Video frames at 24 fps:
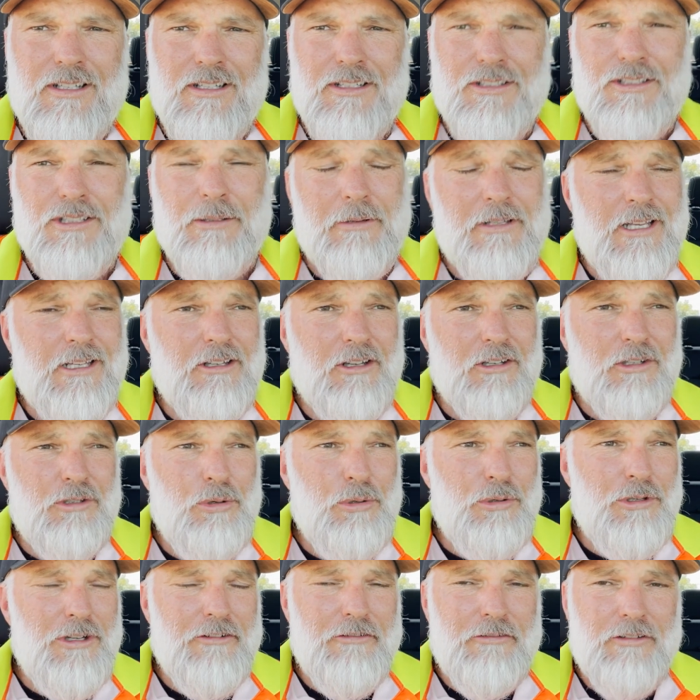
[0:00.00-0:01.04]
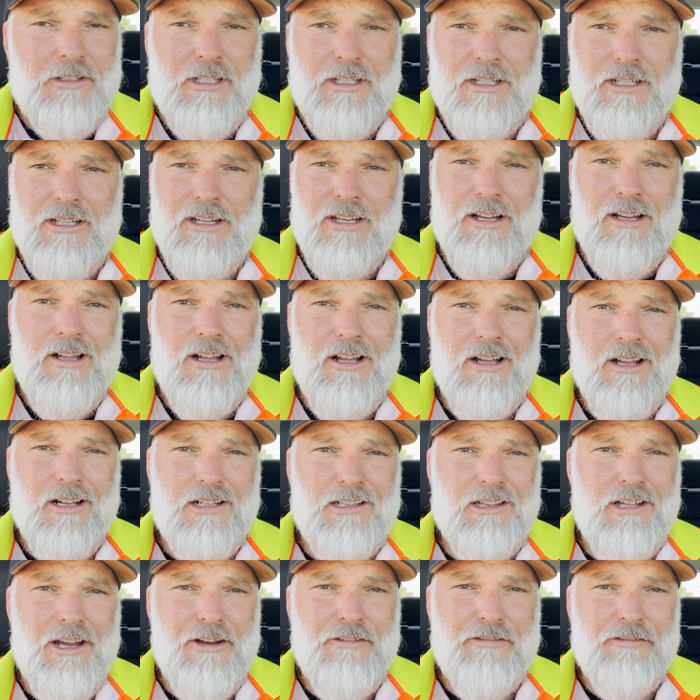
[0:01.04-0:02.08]
Sorry, that got caught off uh, a
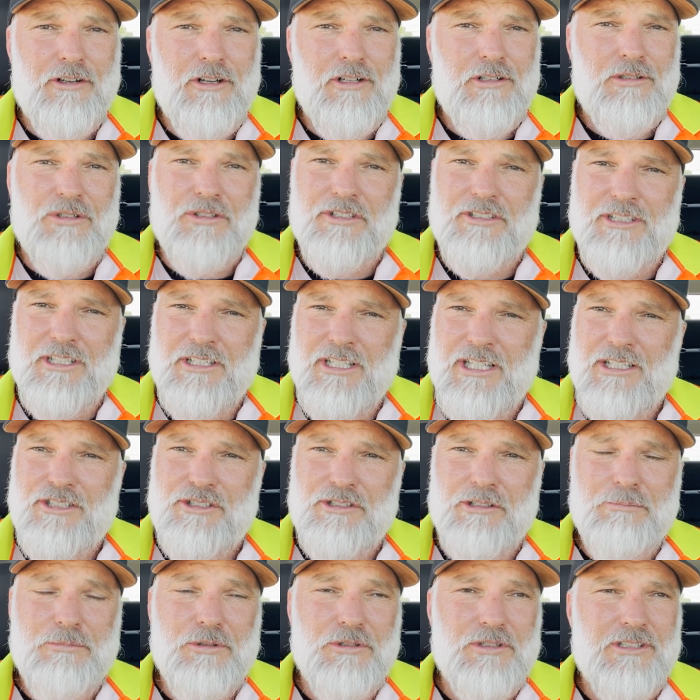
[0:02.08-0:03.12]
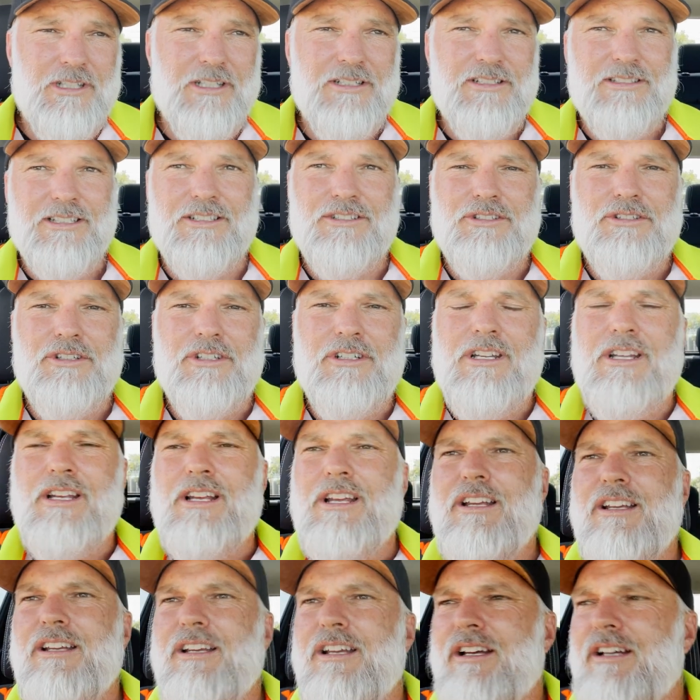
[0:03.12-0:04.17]
client phone call. I just got another job booked in, so that's good.
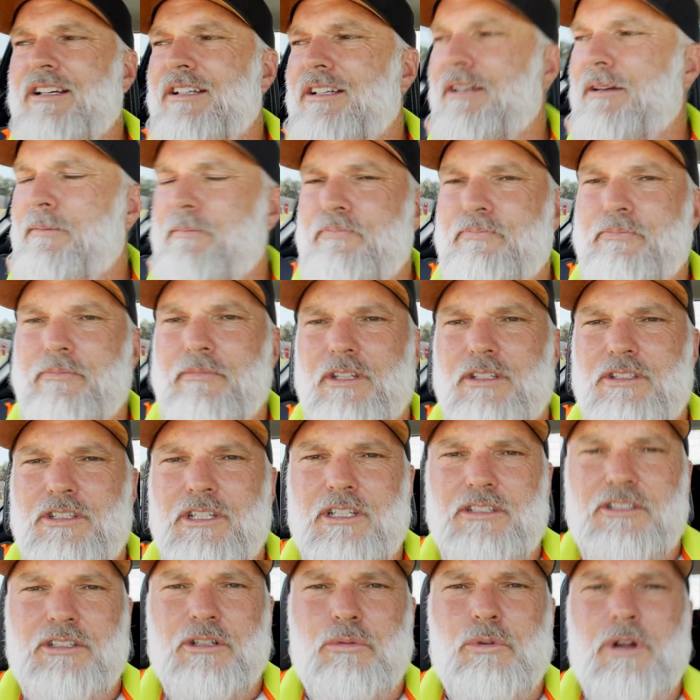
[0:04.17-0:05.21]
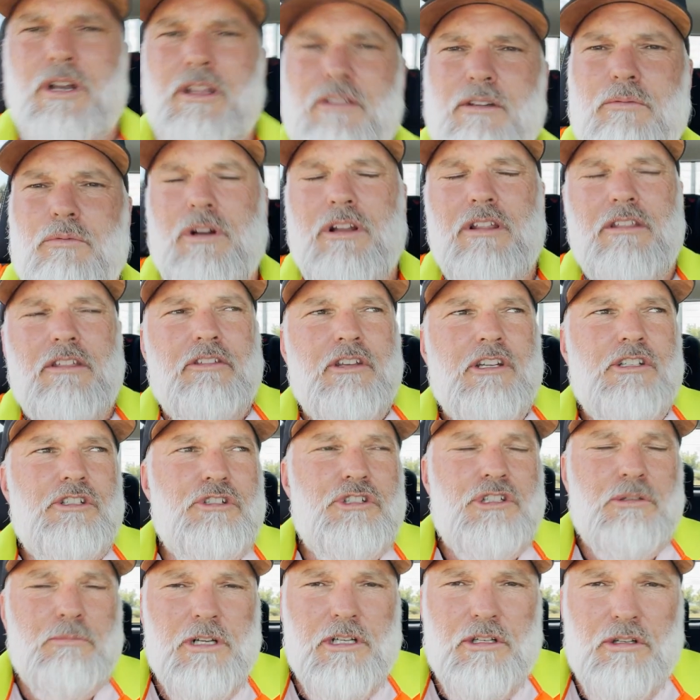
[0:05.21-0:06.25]
Um, so yeah, so one of the one of the things
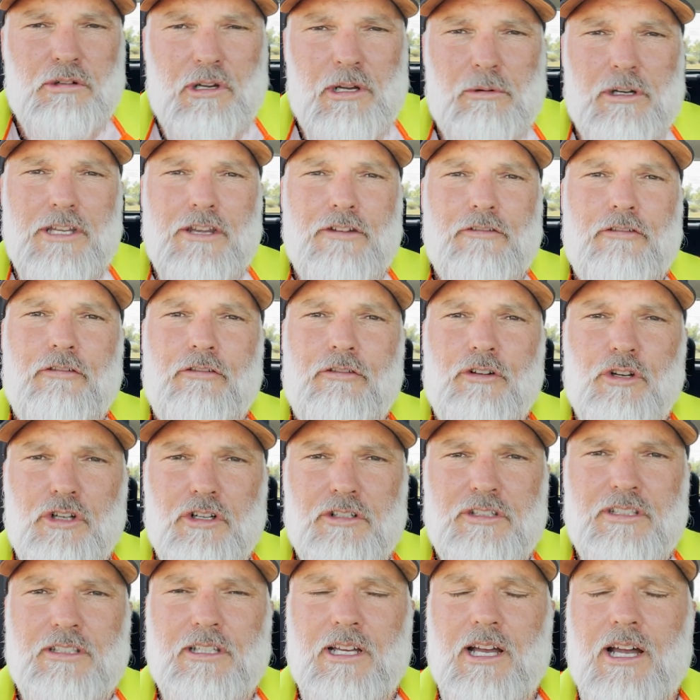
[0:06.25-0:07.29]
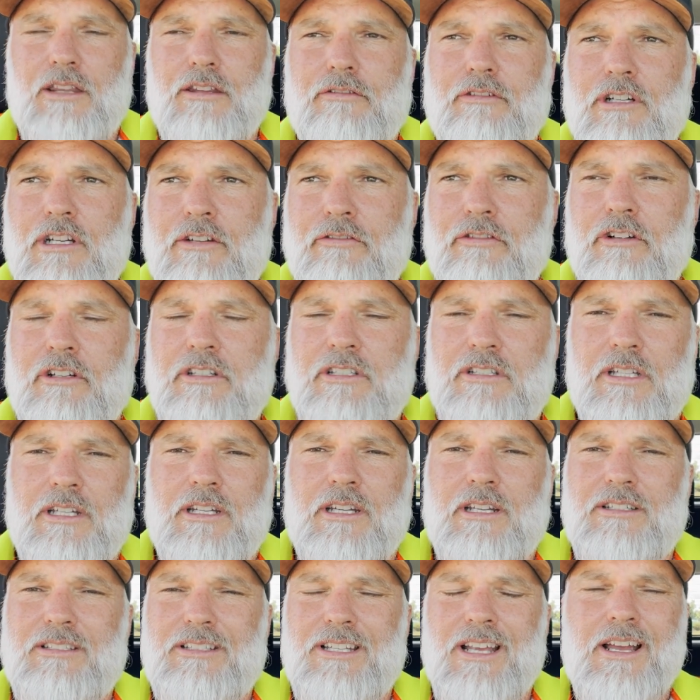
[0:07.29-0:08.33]
you should be doing when you first start, the very first
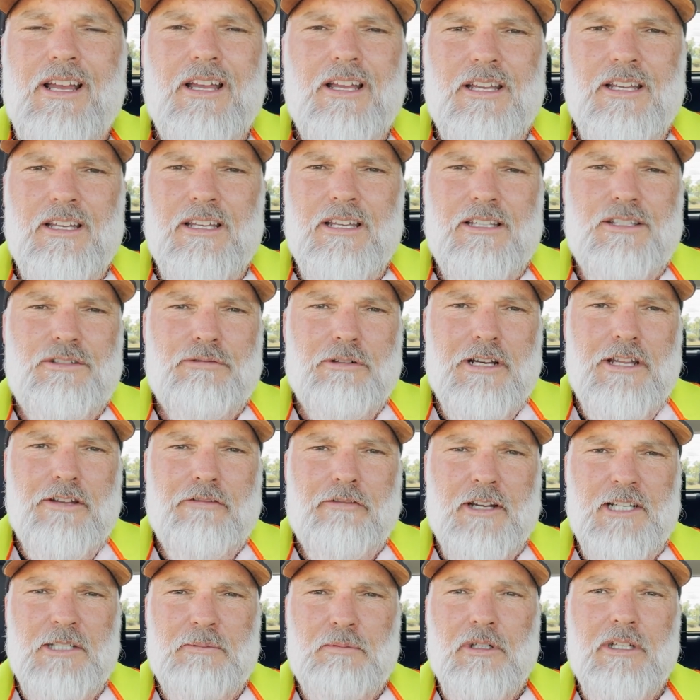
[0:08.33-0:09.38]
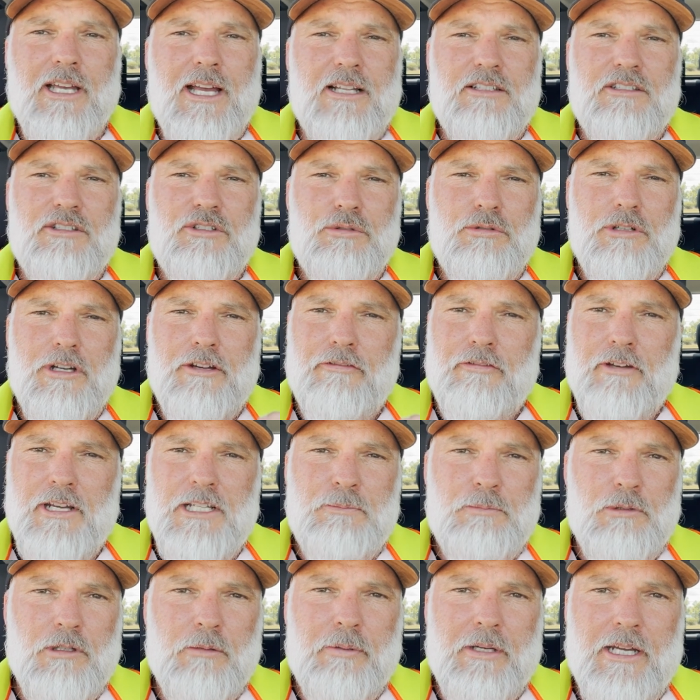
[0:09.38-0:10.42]
thing is is running Facebook ads. Do a
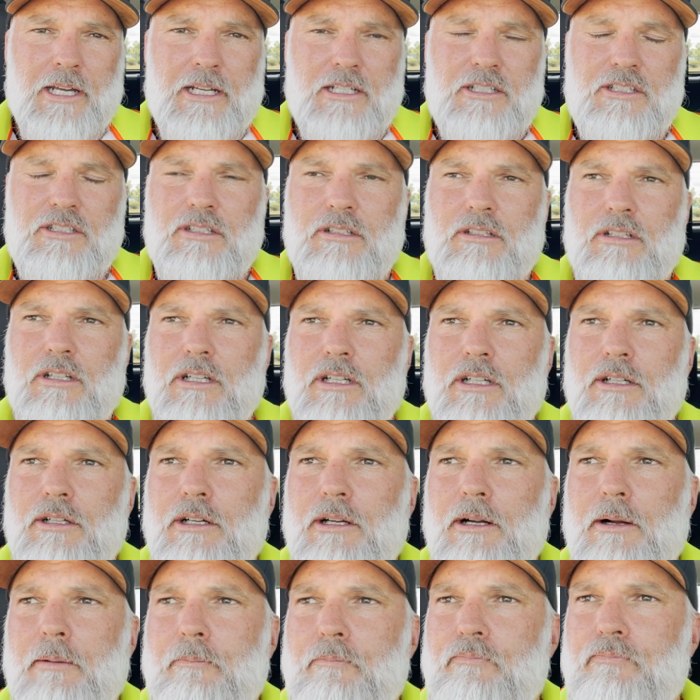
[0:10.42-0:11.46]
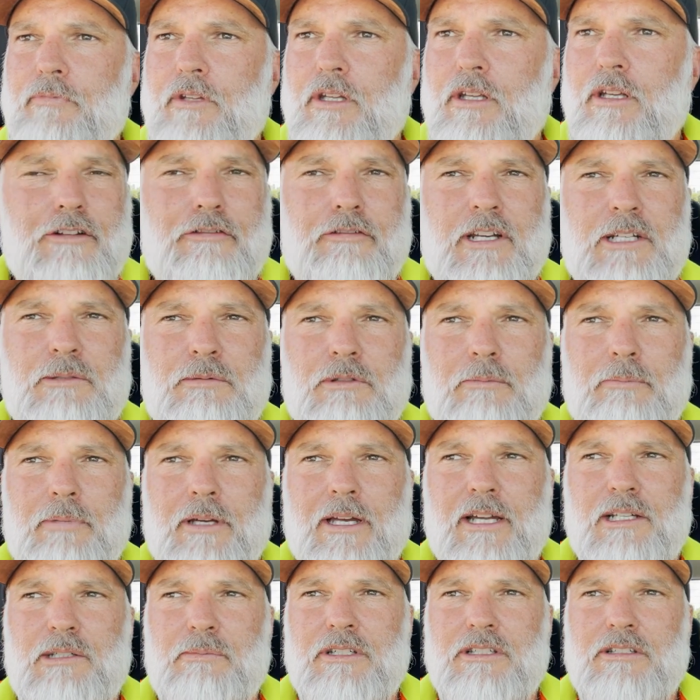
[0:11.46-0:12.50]
Facebook page, um, a Facebook
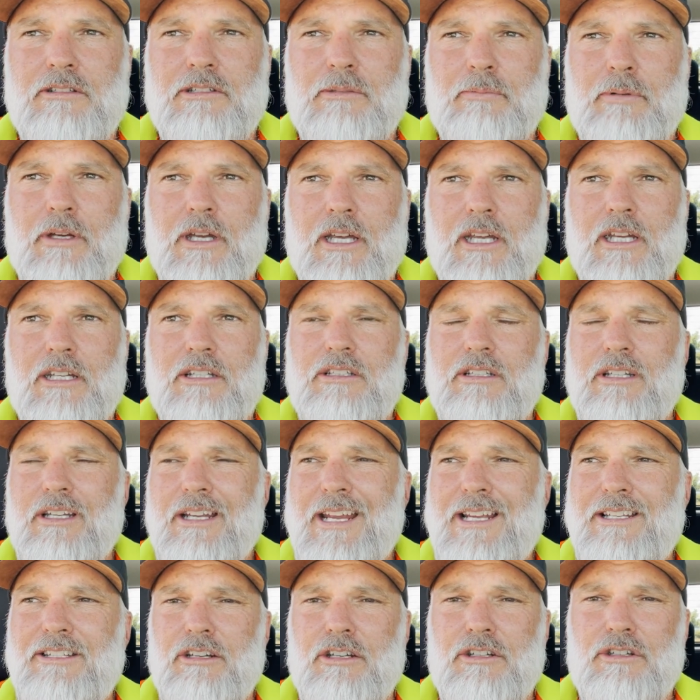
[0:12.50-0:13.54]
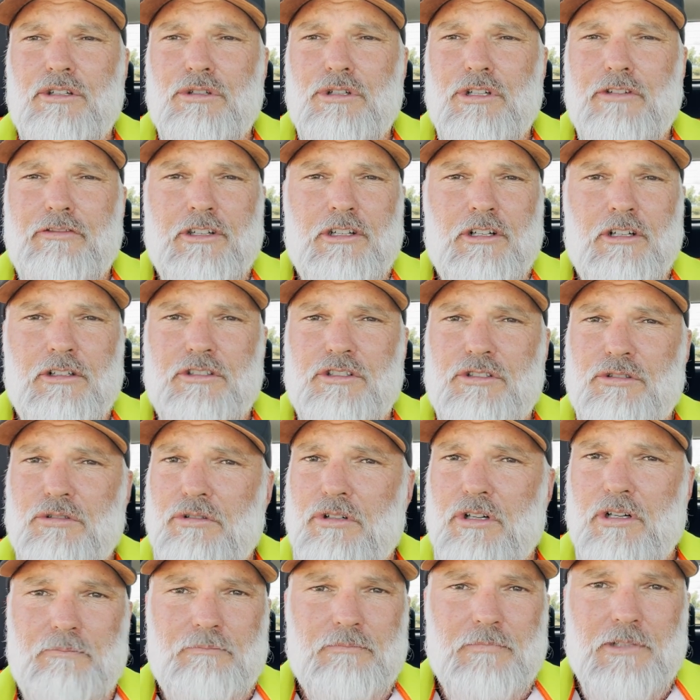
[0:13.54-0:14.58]
page, business page. Easy to do. If you're not
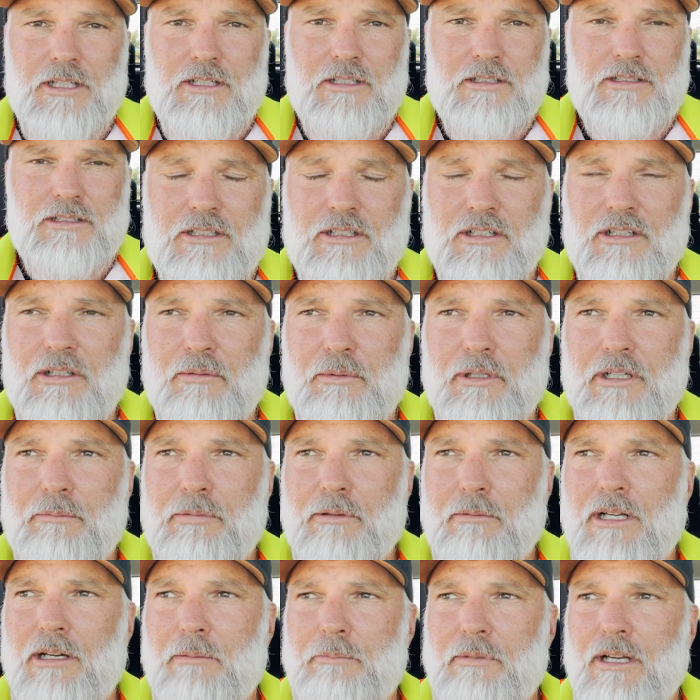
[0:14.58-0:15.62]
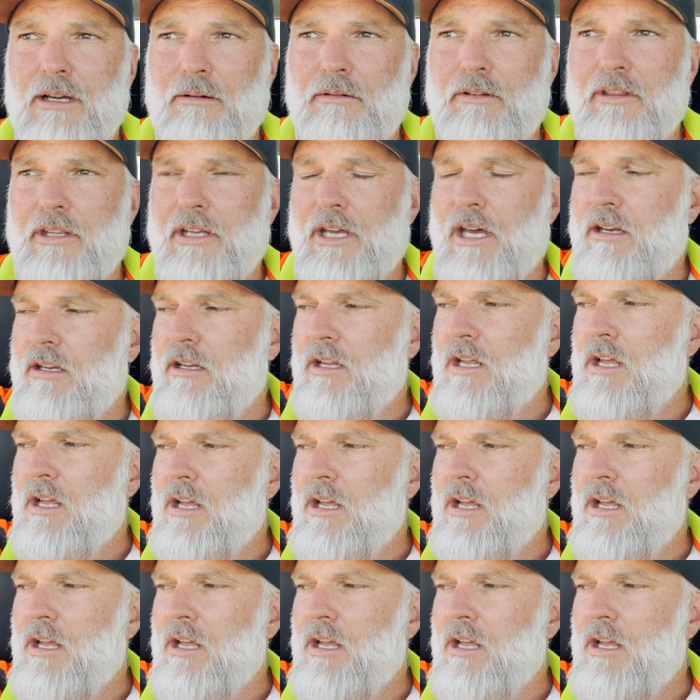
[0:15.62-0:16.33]
sure, let know. We could probably help you out with that.